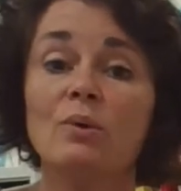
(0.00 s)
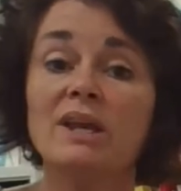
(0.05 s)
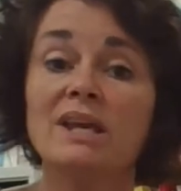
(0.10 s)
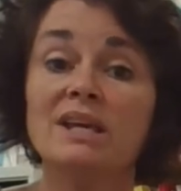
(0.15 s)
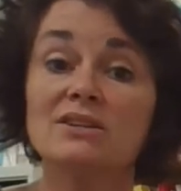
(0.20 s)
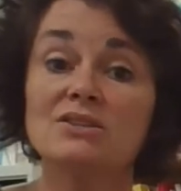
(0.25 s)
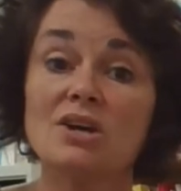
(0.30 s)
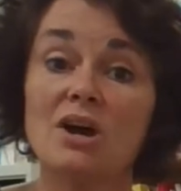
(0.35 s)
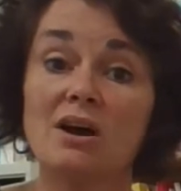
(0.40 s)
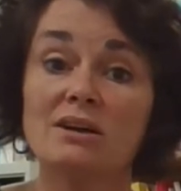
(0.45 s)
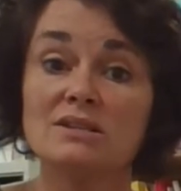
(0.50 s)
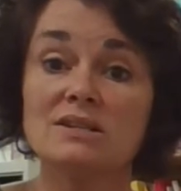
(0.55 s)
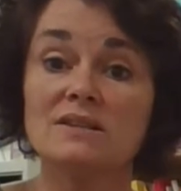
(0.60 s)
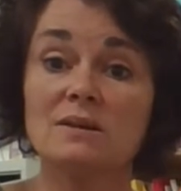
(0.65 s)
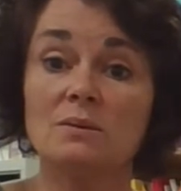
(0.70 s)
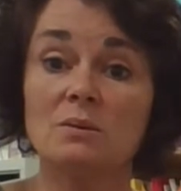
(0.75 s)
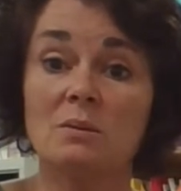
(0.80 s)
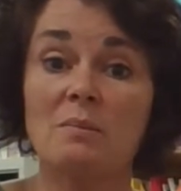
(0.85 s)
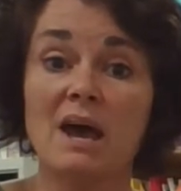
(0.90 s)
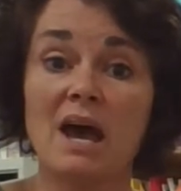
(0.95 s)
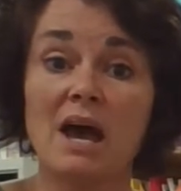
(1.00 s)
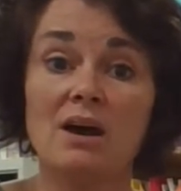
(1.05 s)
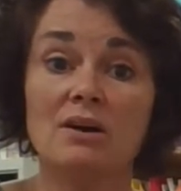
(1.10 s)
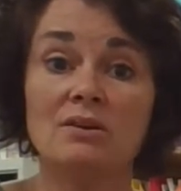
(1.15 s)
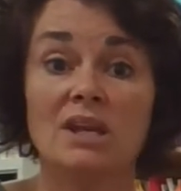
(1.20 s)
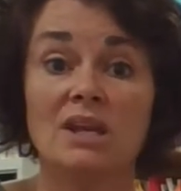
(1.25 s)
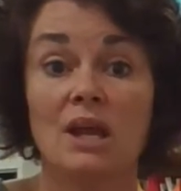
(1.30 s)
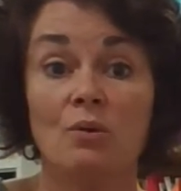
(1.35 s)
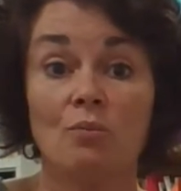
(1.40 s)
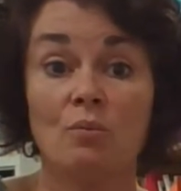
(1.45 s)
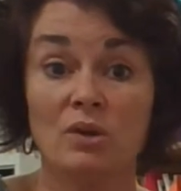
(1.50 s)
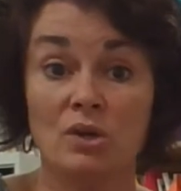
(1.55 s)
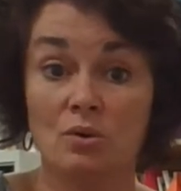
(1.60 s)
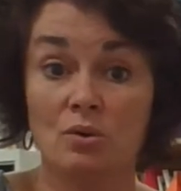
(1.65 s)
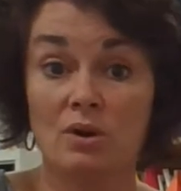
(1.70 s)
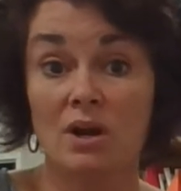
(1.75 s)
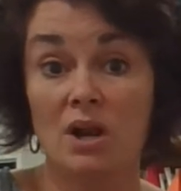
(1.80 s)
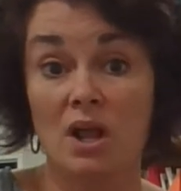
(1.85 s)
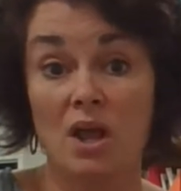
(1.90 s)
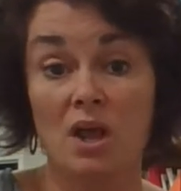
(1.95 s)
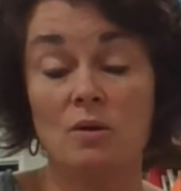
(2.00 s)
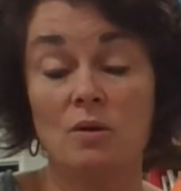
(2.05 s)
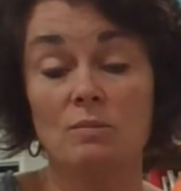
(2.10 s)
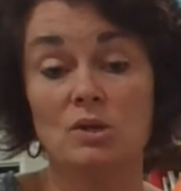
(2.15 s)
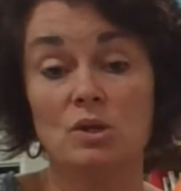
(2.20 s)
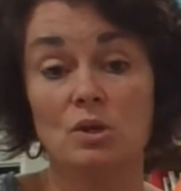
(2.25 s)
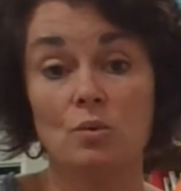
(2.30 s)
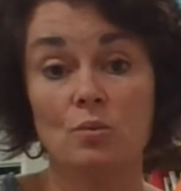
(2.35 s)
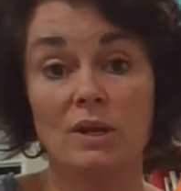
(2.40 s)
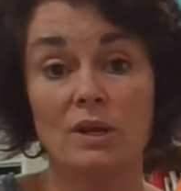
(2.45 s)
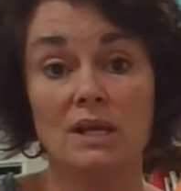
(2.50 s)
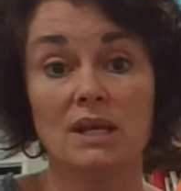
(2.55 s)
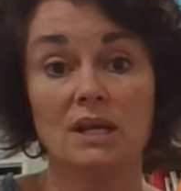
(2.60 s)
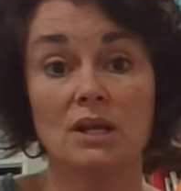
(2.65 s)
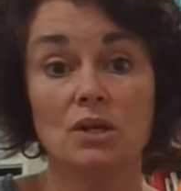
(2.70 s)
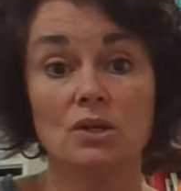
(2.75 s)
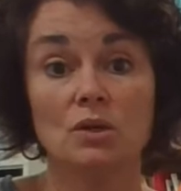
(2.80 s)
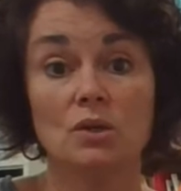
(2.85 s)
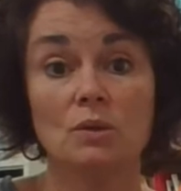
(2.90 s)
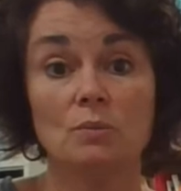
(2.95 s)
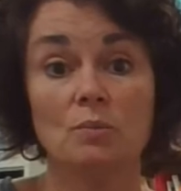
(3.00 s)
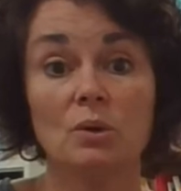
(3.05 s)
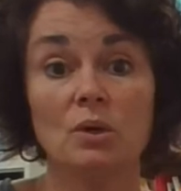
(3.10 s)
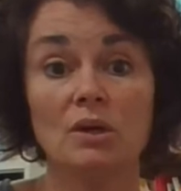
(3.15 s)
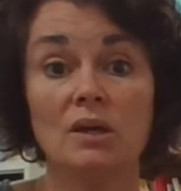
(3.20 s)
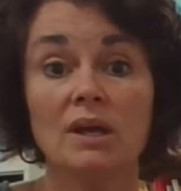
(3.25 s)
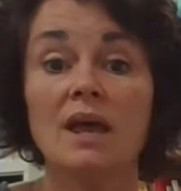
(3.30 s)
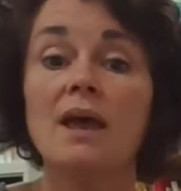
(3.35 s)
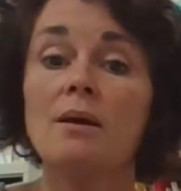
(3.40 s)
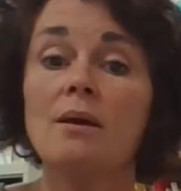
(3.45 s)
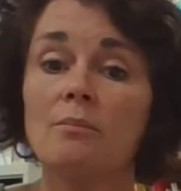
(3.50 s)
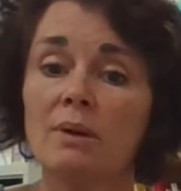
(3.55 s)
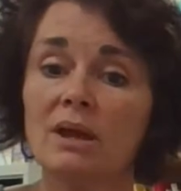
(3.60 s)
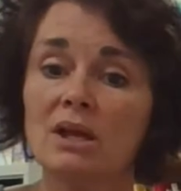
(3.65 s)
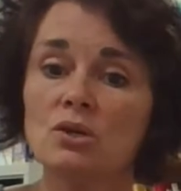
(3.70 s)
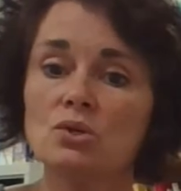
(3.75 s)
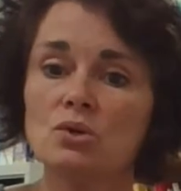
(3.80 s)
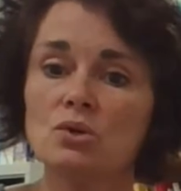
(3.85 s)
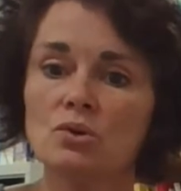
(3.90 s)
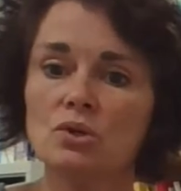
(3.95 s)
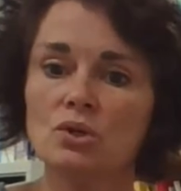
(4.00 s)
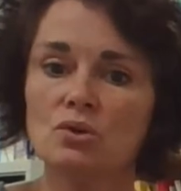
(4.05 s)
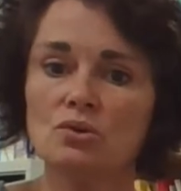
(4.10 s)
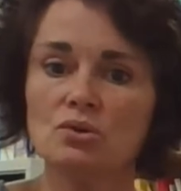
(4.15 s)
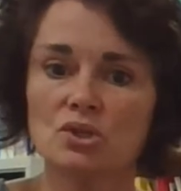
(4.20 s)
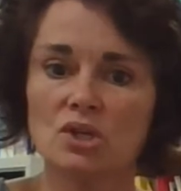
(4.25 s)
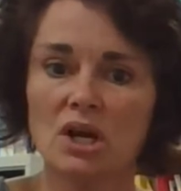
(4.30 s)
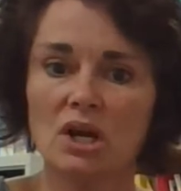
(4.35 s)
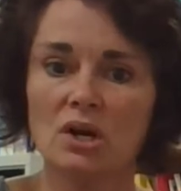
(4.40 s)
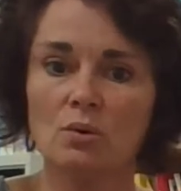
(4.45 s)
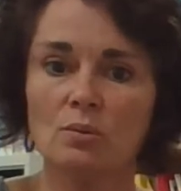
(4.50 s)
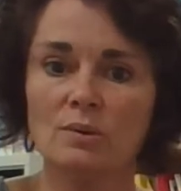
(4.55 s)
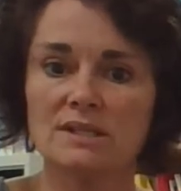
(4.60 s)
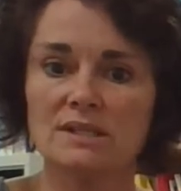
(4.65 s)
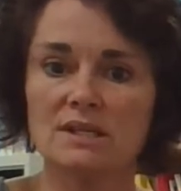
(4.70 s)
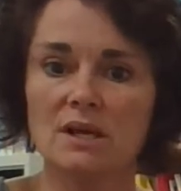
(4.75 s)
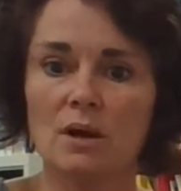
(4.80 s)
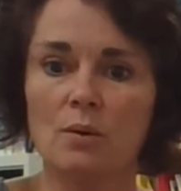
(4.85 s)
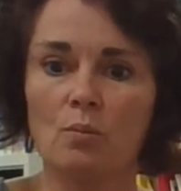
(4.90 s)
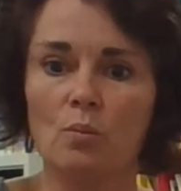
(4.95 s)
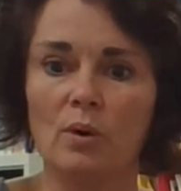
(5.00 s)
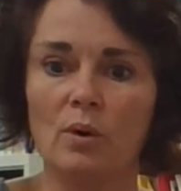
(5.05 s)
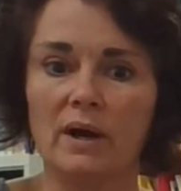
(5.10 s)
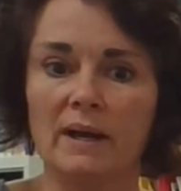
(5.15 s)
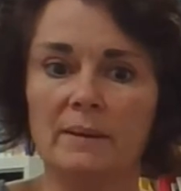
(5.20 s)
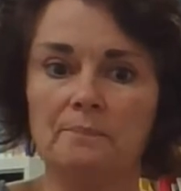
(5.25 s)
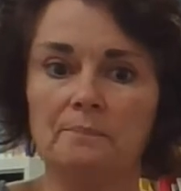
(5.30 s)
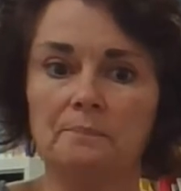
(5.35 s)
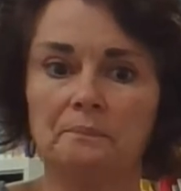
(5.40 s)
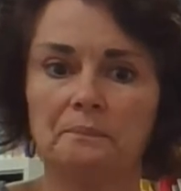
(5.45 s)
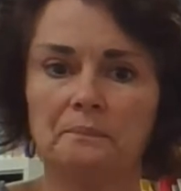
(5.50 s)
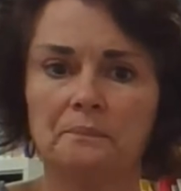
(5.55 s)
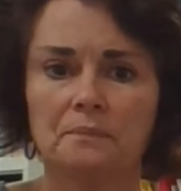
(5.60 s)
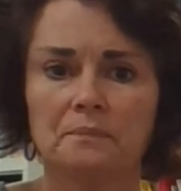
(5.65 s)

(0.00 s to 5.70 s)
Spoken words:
We can talk to them about when you're at home and you're reading a good book, make sure you share with someone.